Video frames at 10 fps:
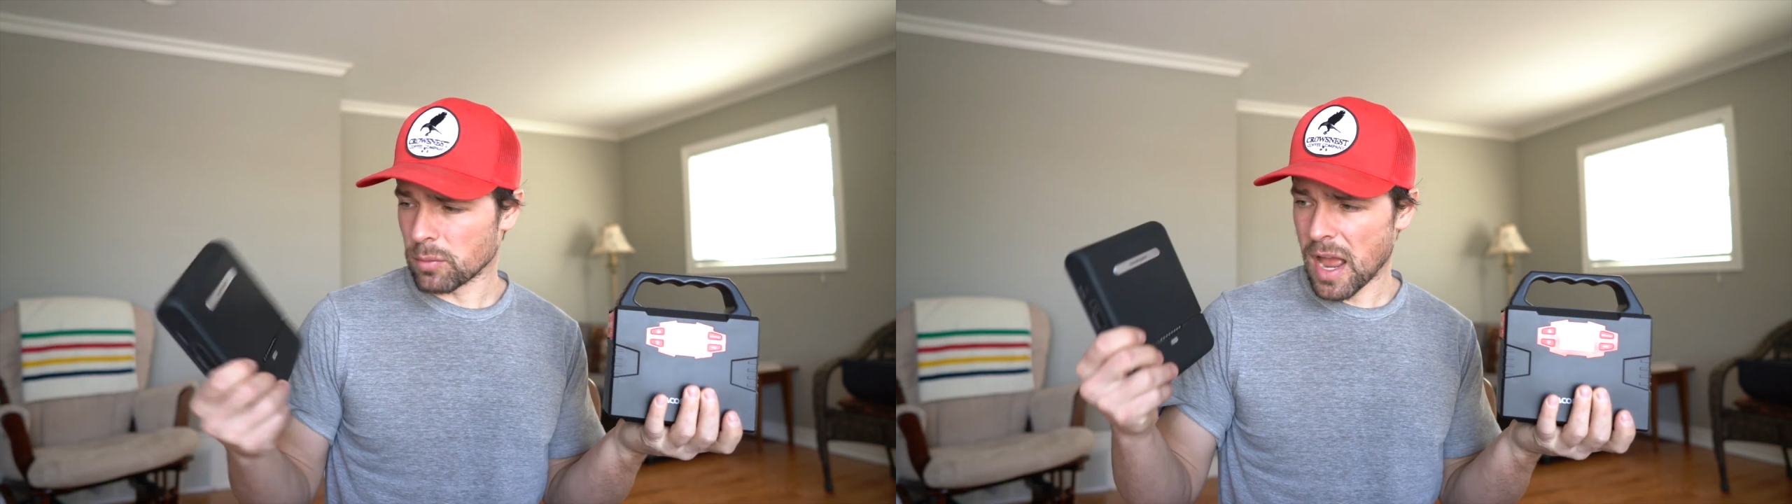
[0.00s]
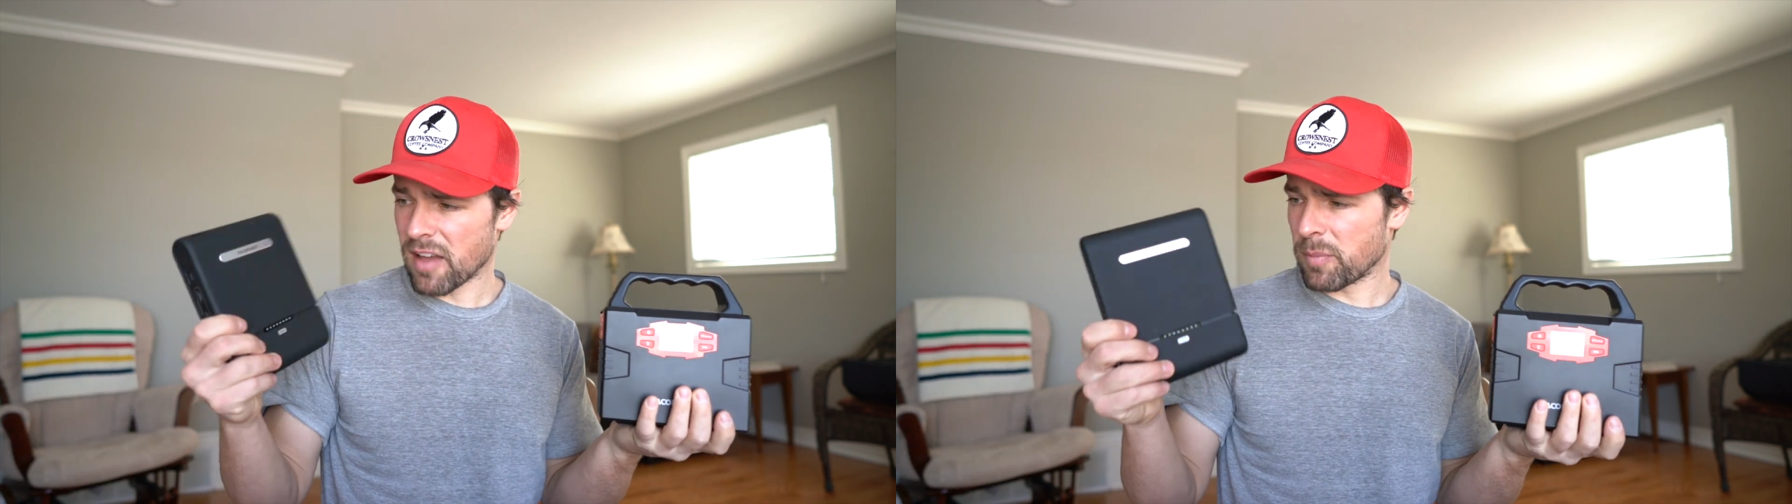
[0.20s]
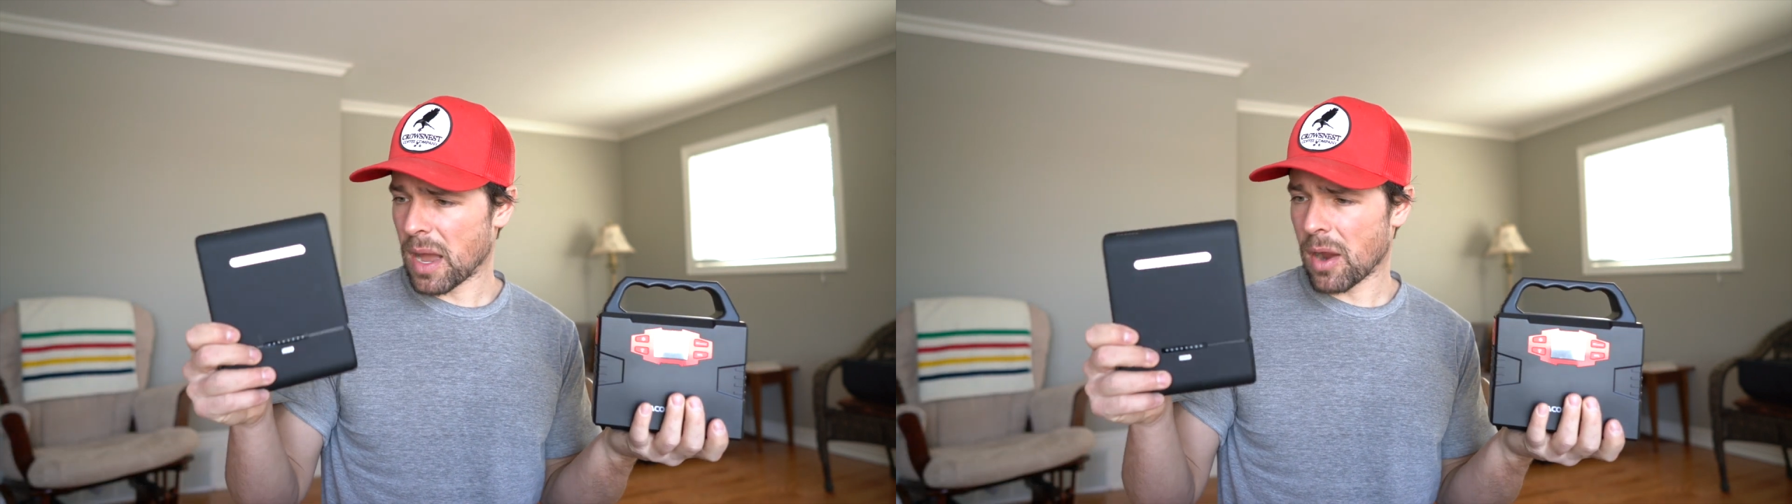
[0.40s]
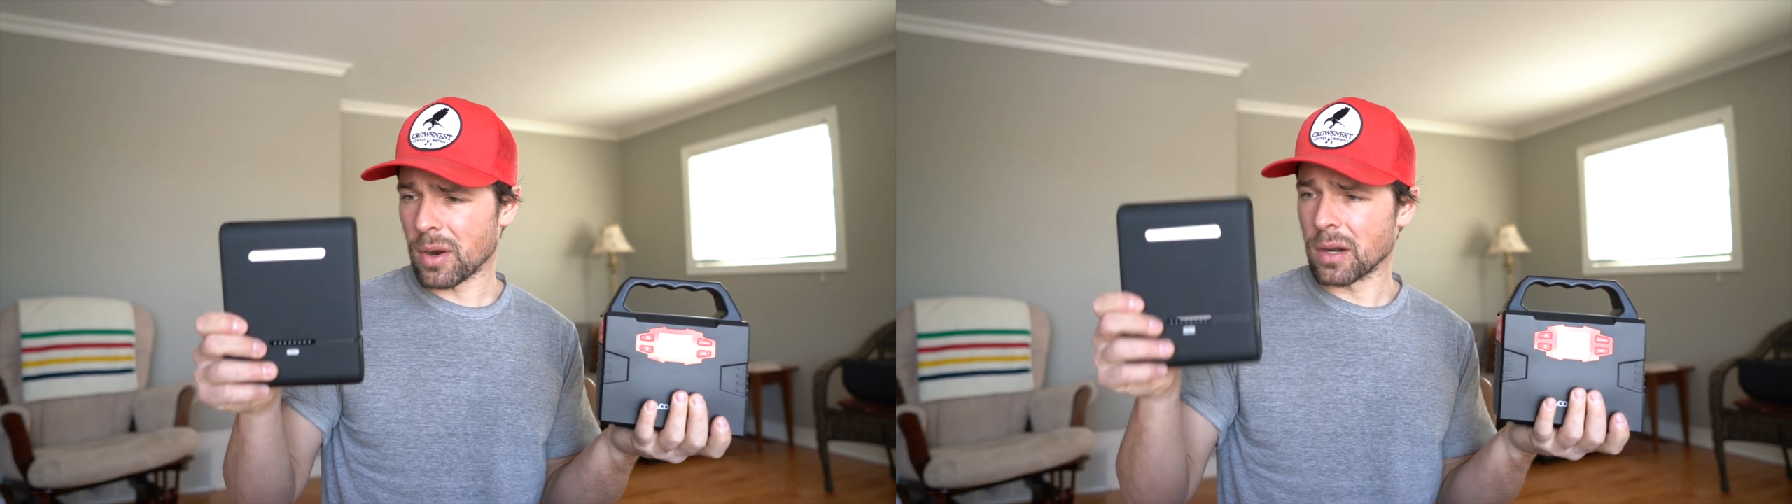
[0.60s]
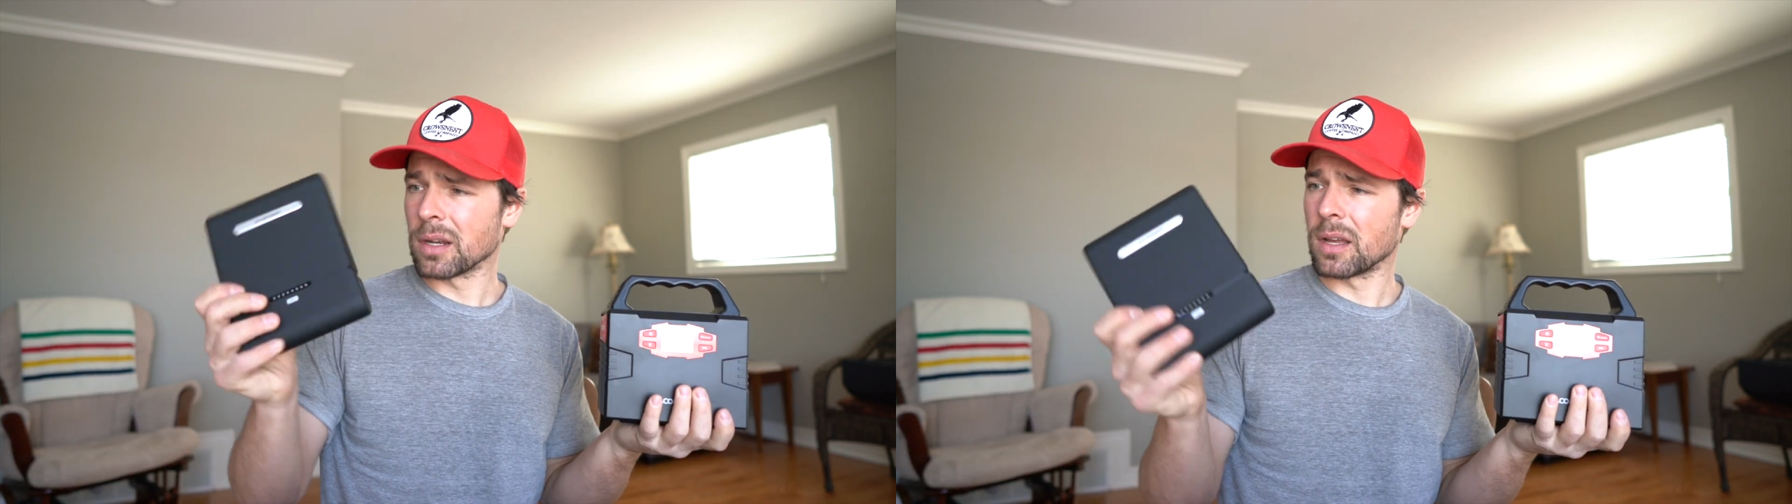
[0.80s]
The RAV
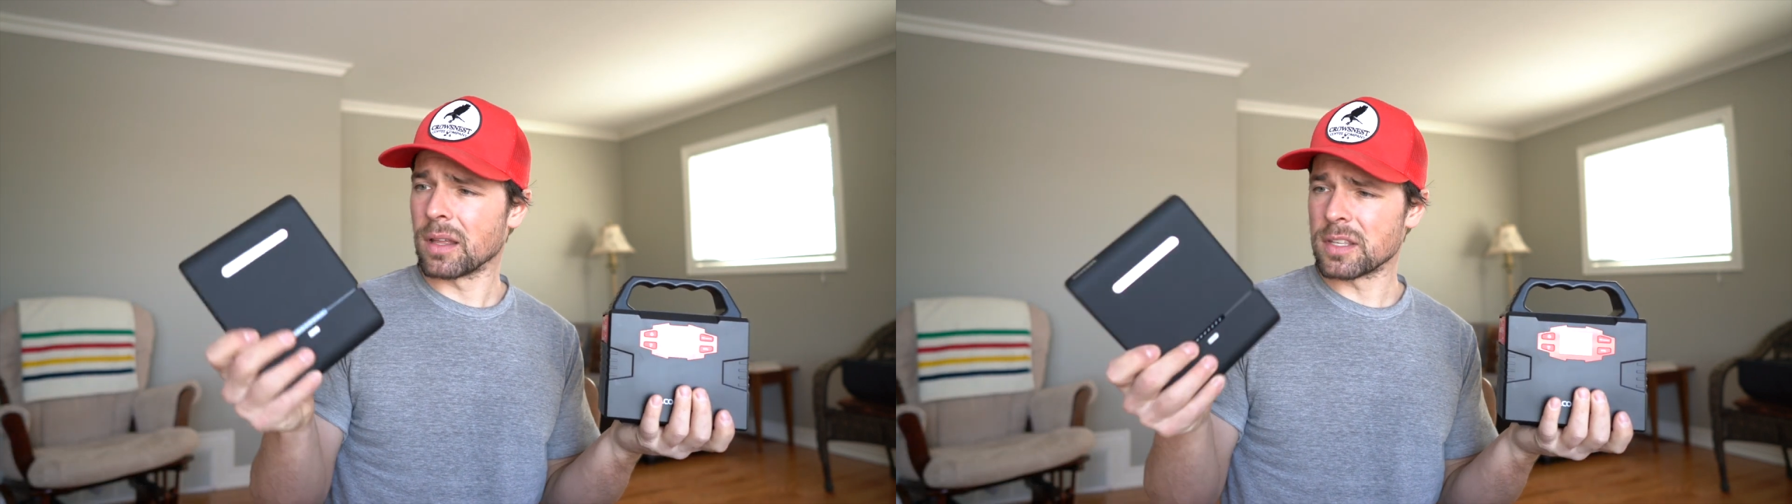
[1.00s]
Power,